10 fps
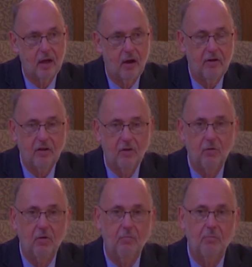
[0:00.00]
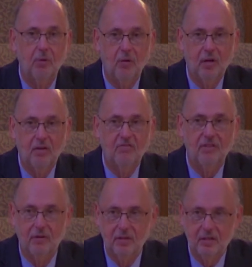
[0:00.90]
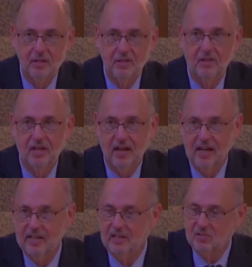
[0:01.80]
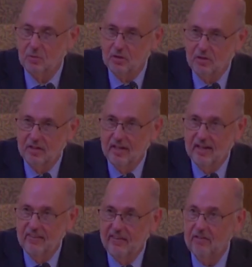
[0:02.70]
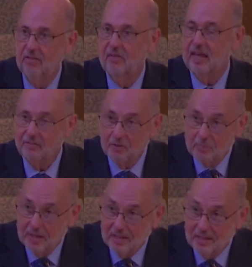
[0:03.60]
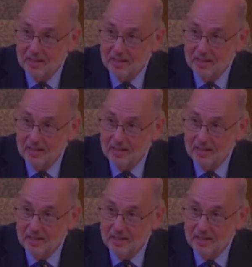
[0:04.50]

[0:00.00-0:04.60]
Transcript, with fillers: Are you more devoted to God and His Word than you've ever been?